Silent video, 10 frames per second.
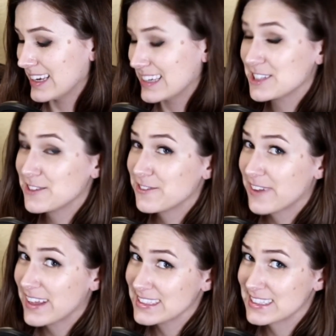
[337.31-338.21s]
she
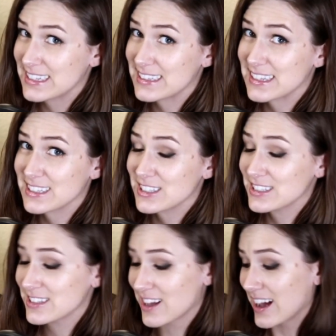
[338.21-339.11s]
fancied that she
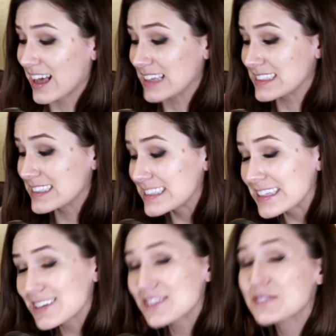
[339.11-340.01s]
saw a
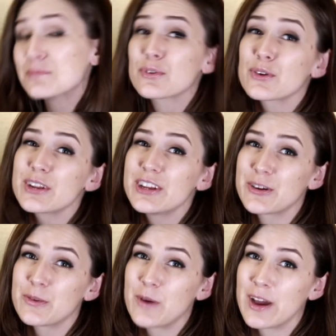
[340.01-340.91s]
still prettier
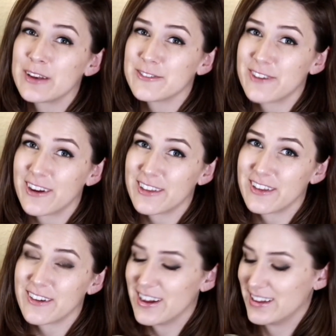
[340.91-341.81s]
one farther
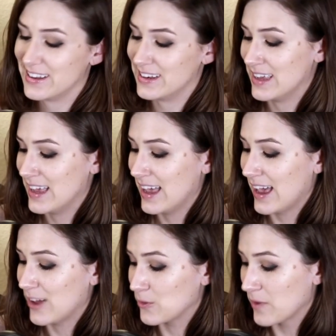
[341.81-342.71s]
on,
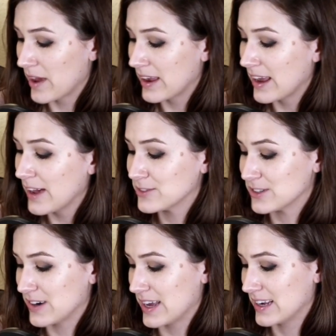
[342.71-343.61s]
and ran after
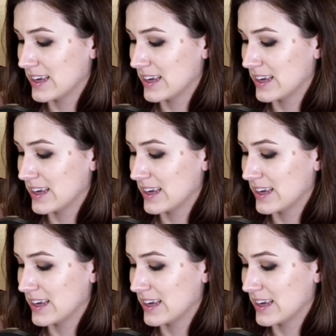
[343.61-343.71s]
it,